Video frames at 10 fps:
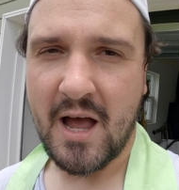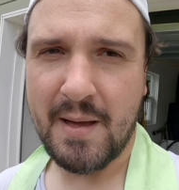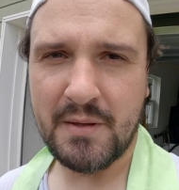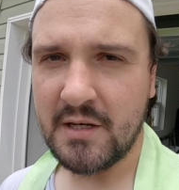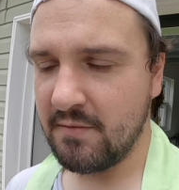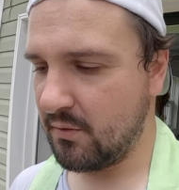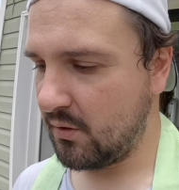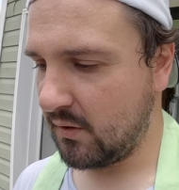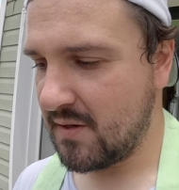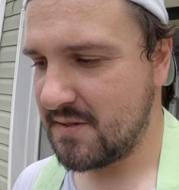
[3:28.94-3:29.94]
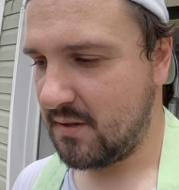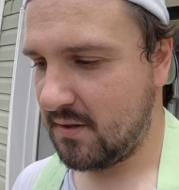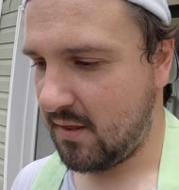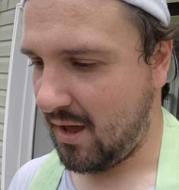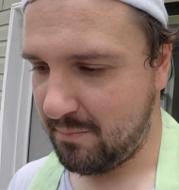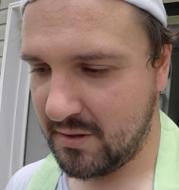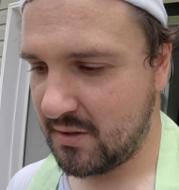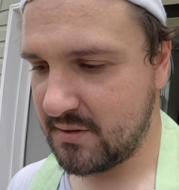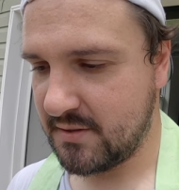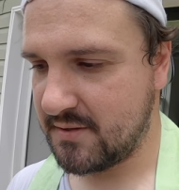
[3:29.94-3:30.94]
I'm not even going to listen to that
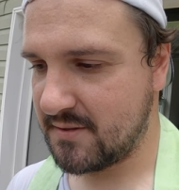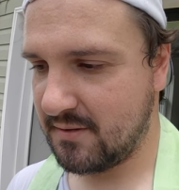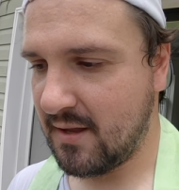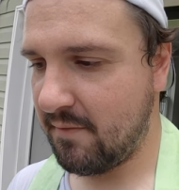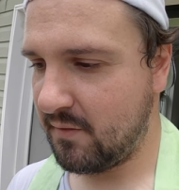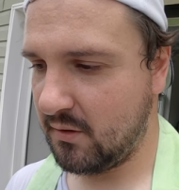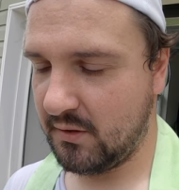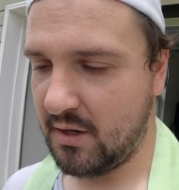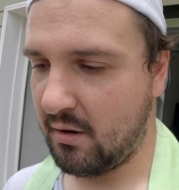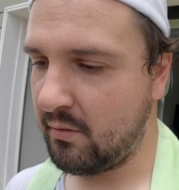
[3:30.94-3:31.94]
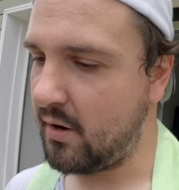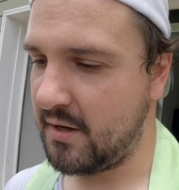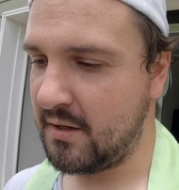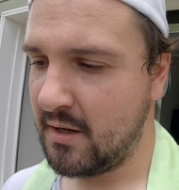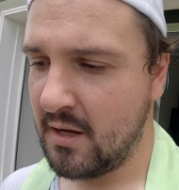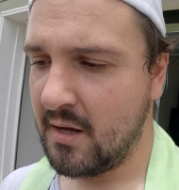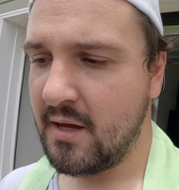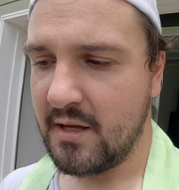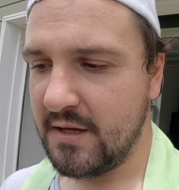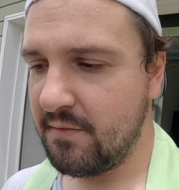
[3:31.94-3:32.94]
because it's definitely not right.
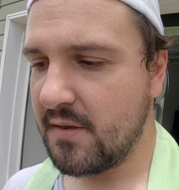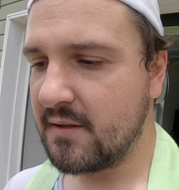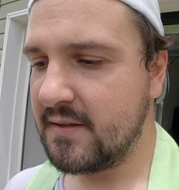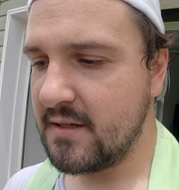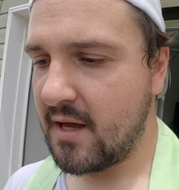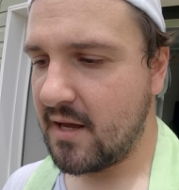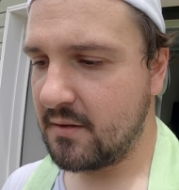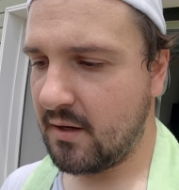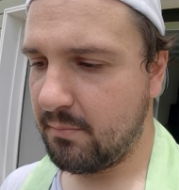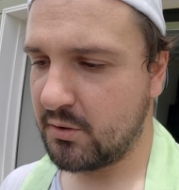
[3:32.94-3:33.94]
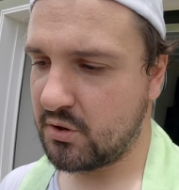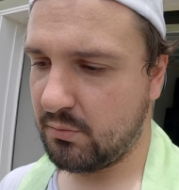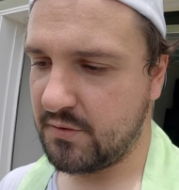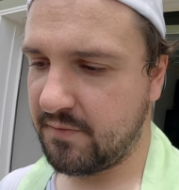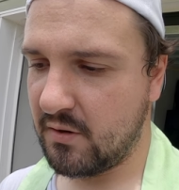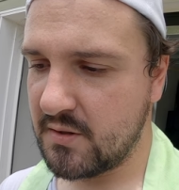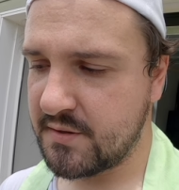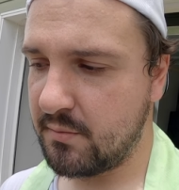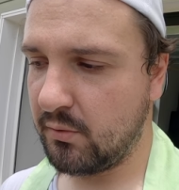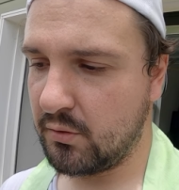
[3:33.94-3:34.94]
Even the DA and temperature was very
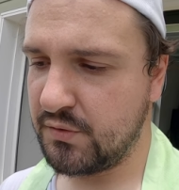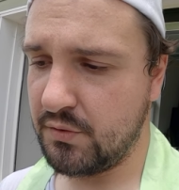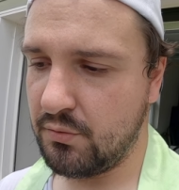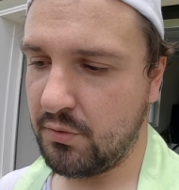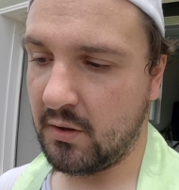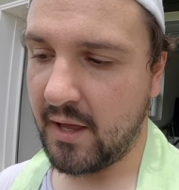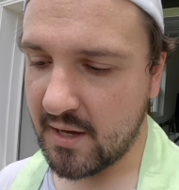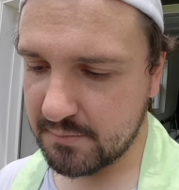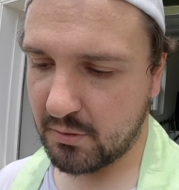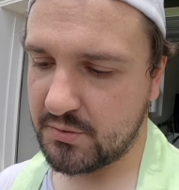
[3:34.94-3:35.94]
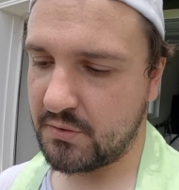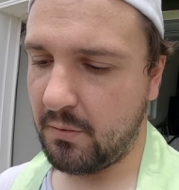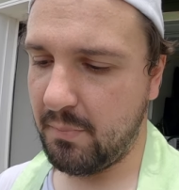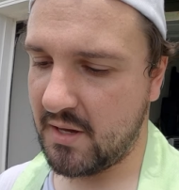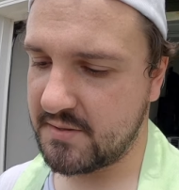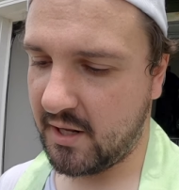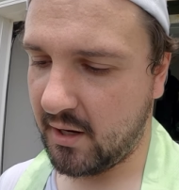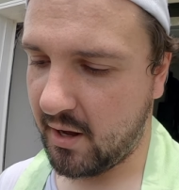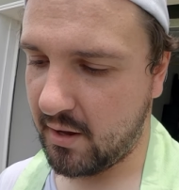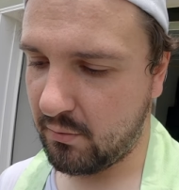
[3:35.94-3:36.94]
similar to the last personal best I
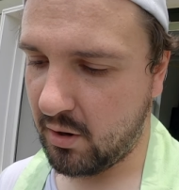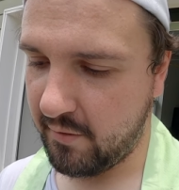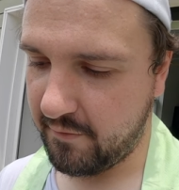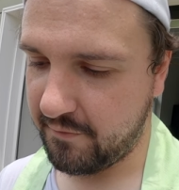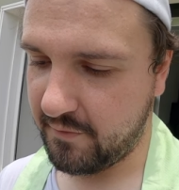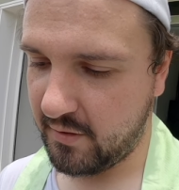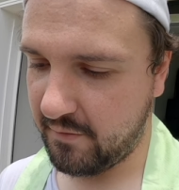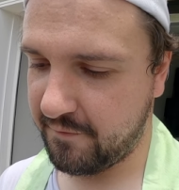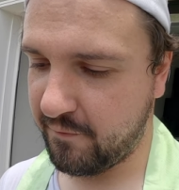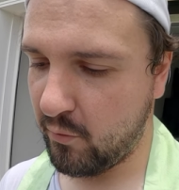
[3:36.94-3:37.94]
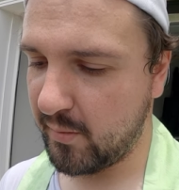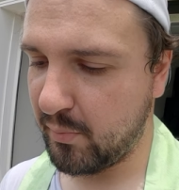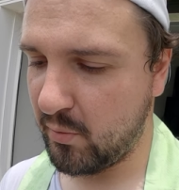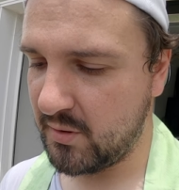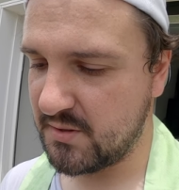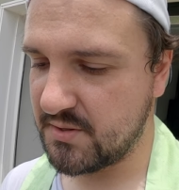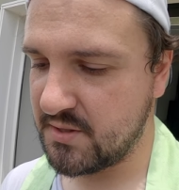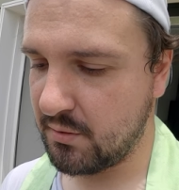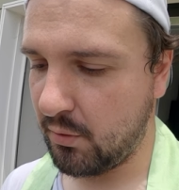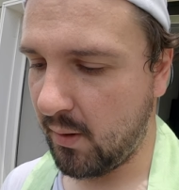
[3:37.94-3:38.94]
got of
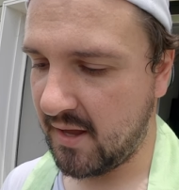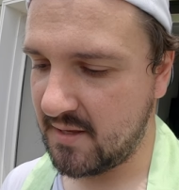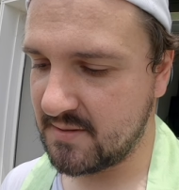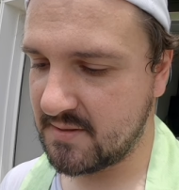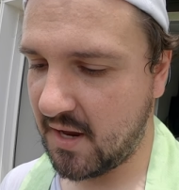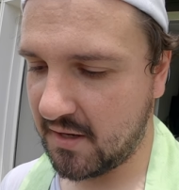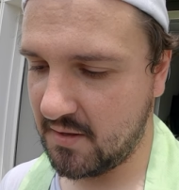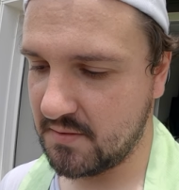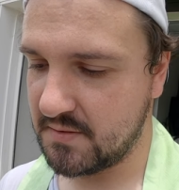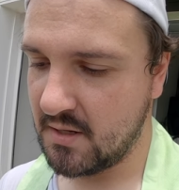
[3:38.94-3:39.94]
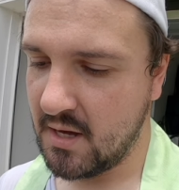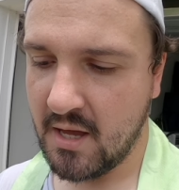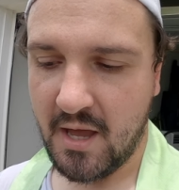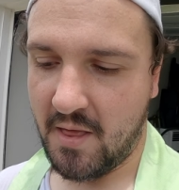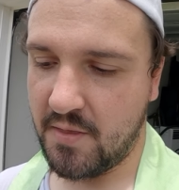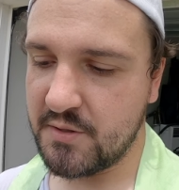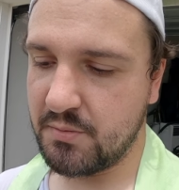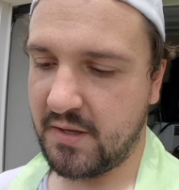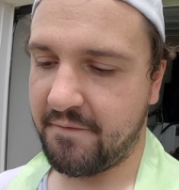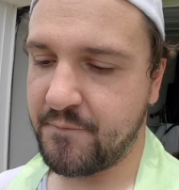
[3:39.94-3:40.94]
4.08 seconds, and this
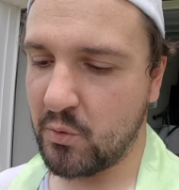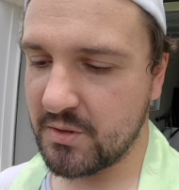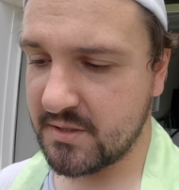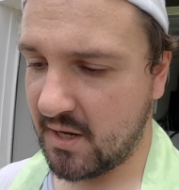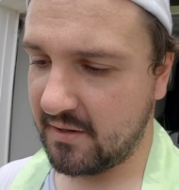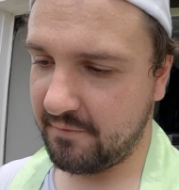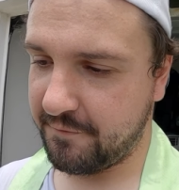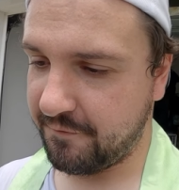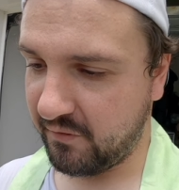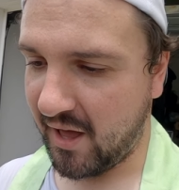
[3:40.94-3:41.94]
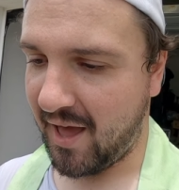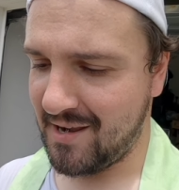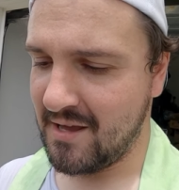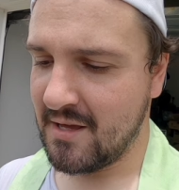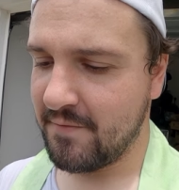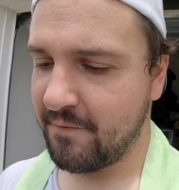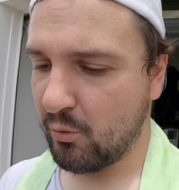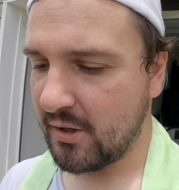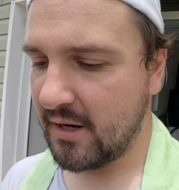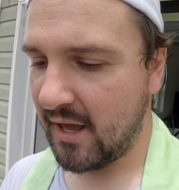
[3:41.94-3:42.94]
was a 4 second flat
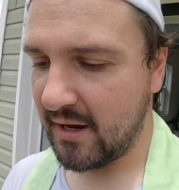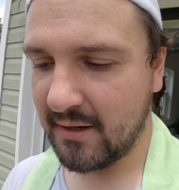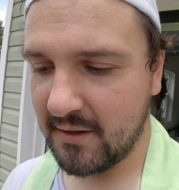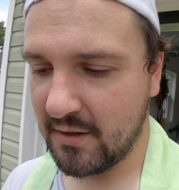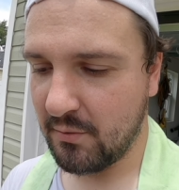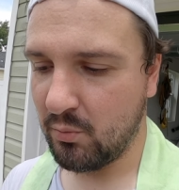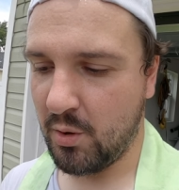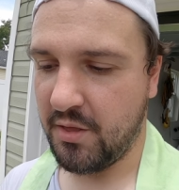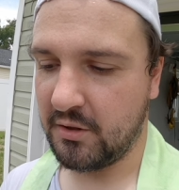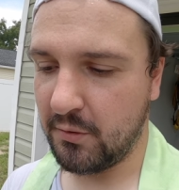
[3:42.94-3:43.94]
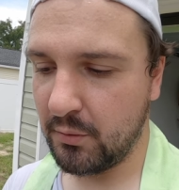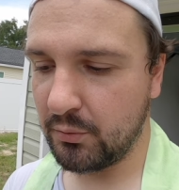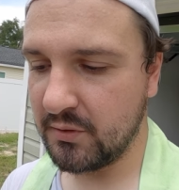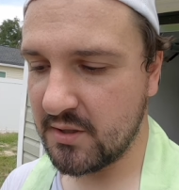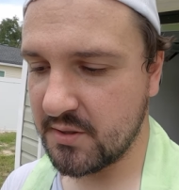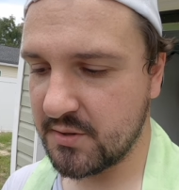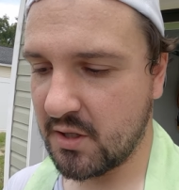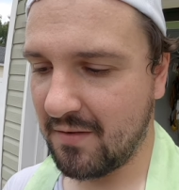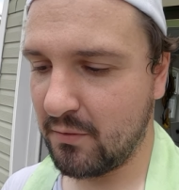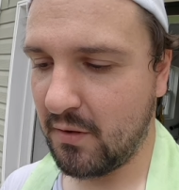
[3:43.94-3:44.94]
40 to 80 with a total distance
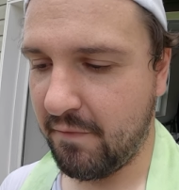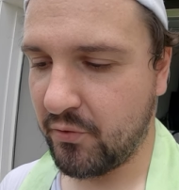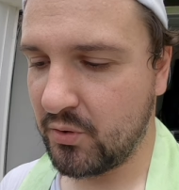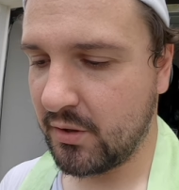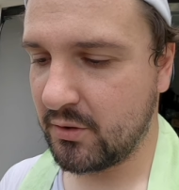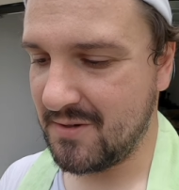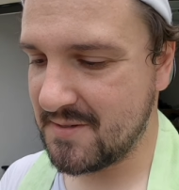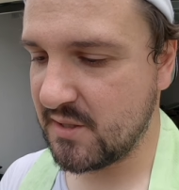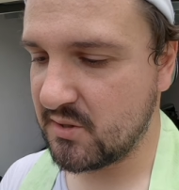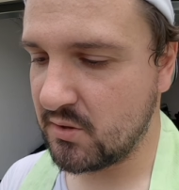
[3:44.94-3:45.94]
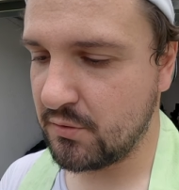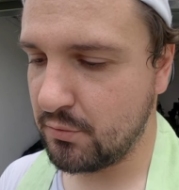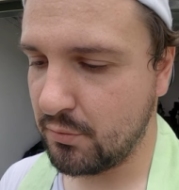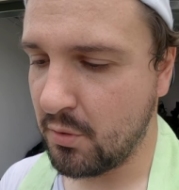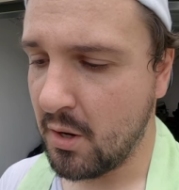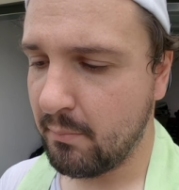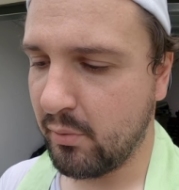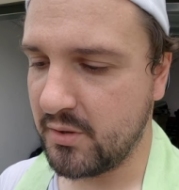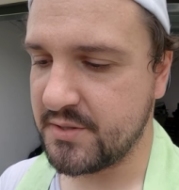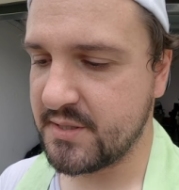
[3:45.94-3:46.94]
covered of
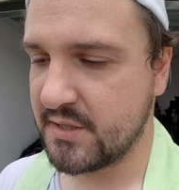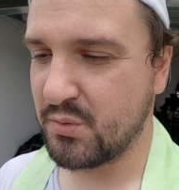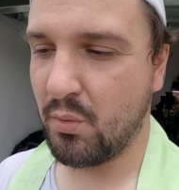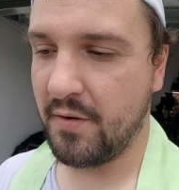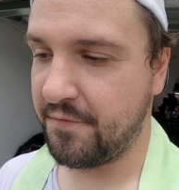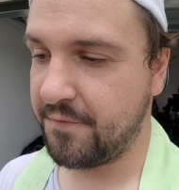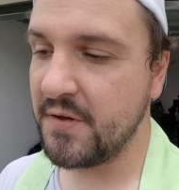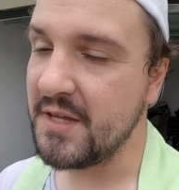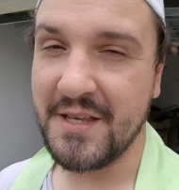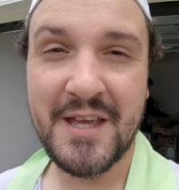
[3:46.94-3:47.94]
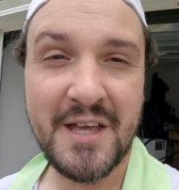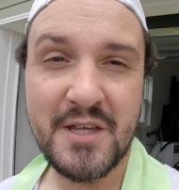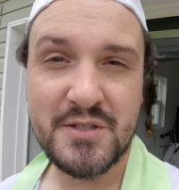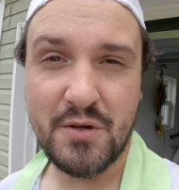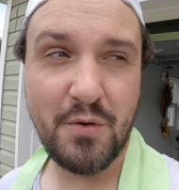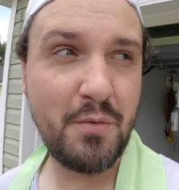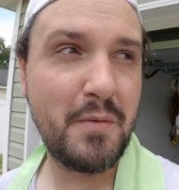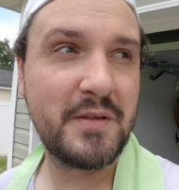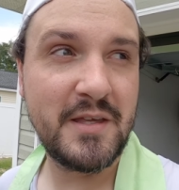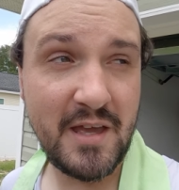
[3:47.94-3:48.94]
362.61 feet. So
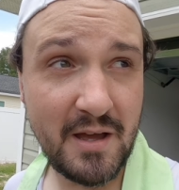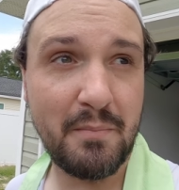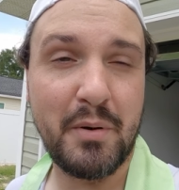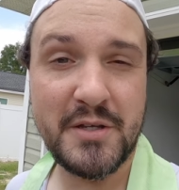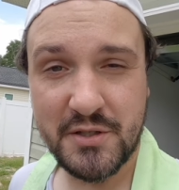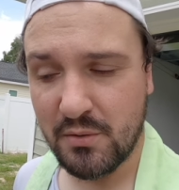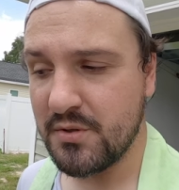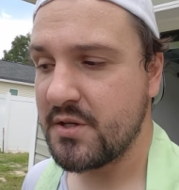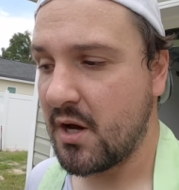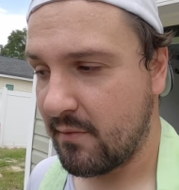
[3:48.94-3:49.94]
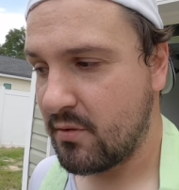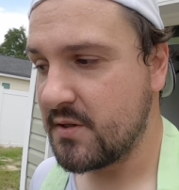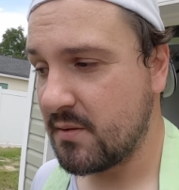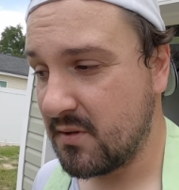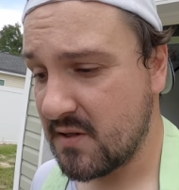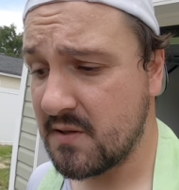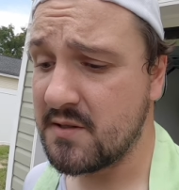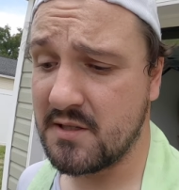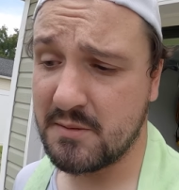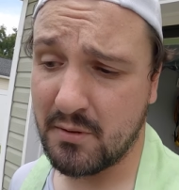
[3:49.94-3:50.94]
yeah, Buster was covering some
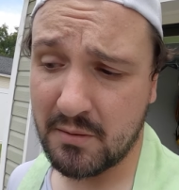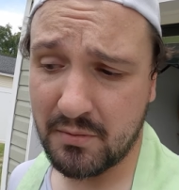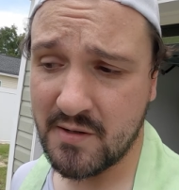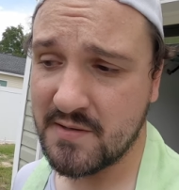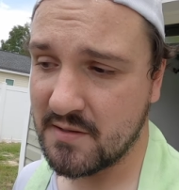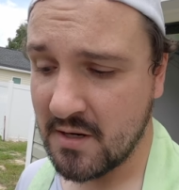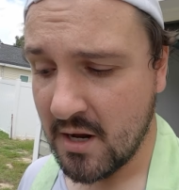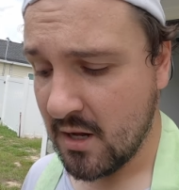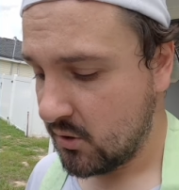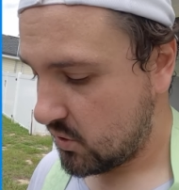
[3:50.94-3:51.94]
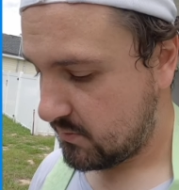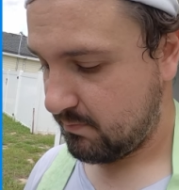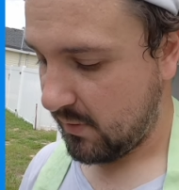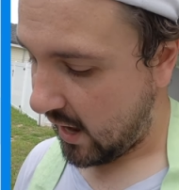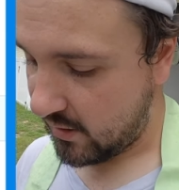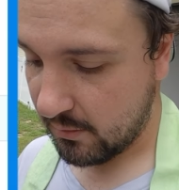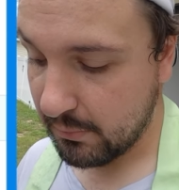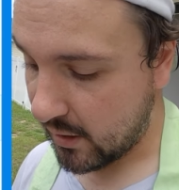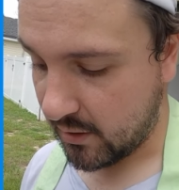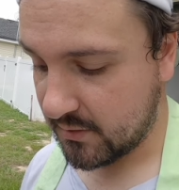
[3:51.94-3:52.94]
distance. These spark plugs just out of the
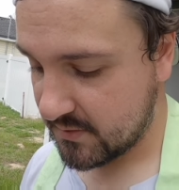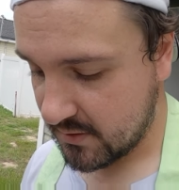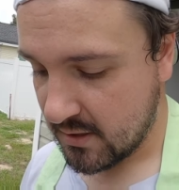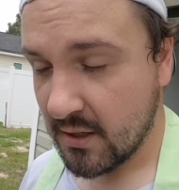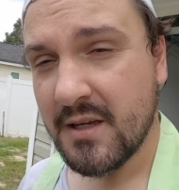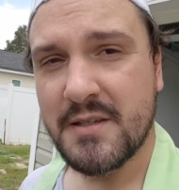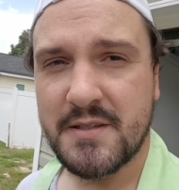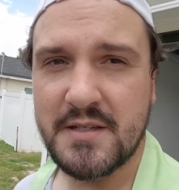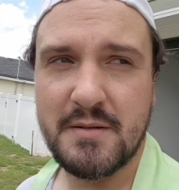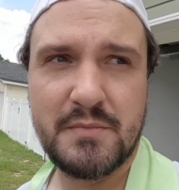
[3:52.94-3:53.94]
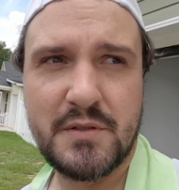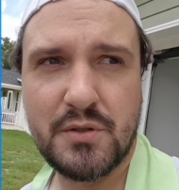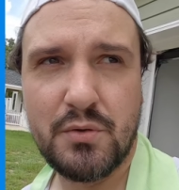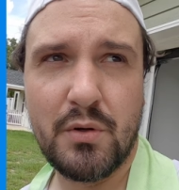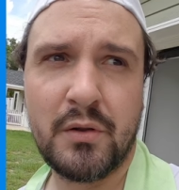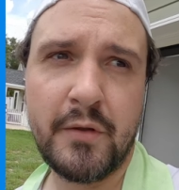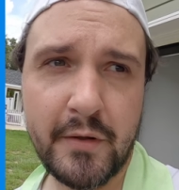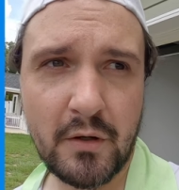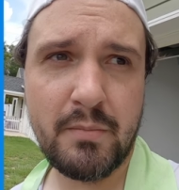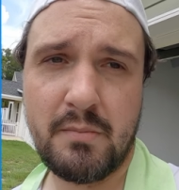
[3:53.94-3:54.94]
box seem to do a
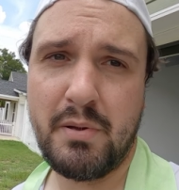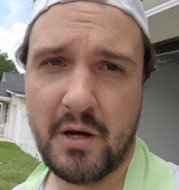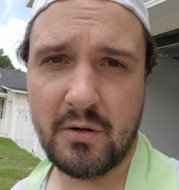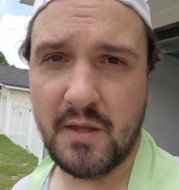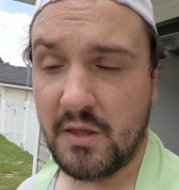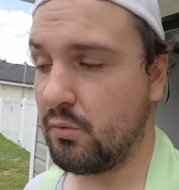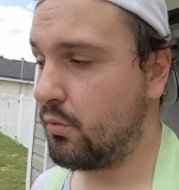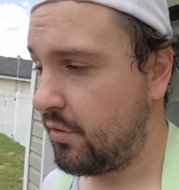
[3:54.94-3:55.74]
little bit better than the